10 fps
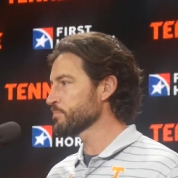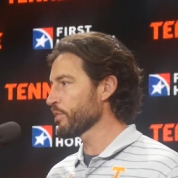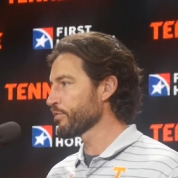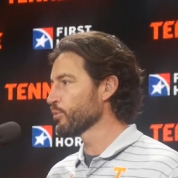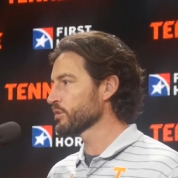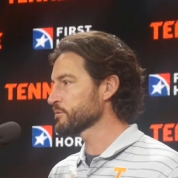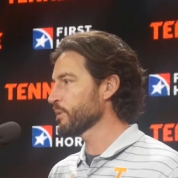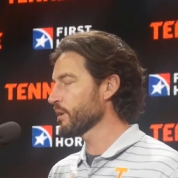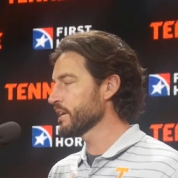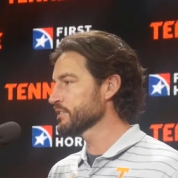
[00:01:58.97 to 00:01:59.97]
but through
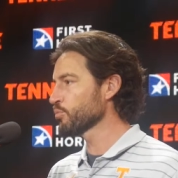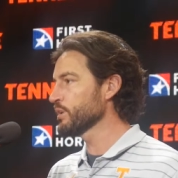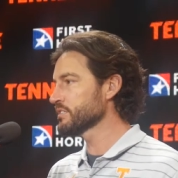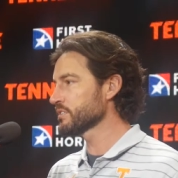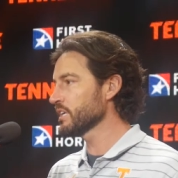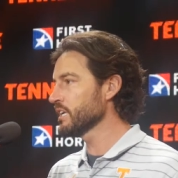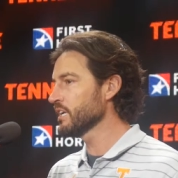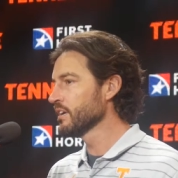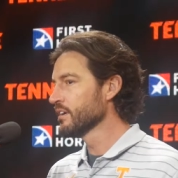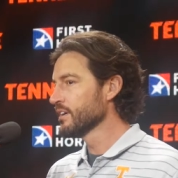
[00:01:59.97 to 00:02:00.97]
experience, we
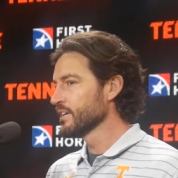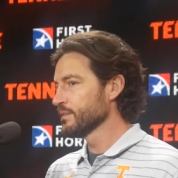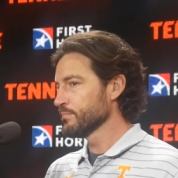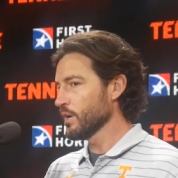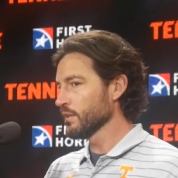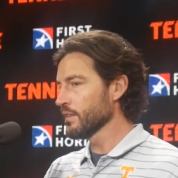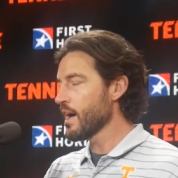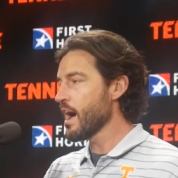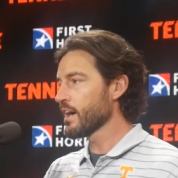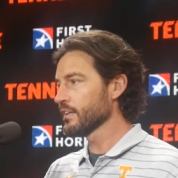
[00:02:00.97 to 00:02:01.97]
see a
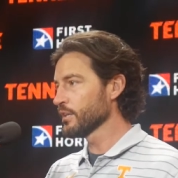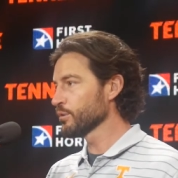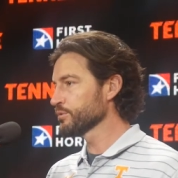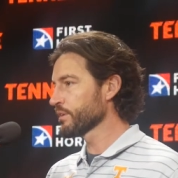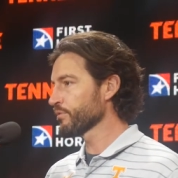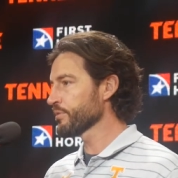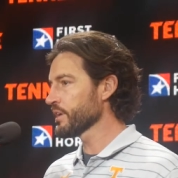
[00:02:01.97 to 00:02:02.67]
lot of little different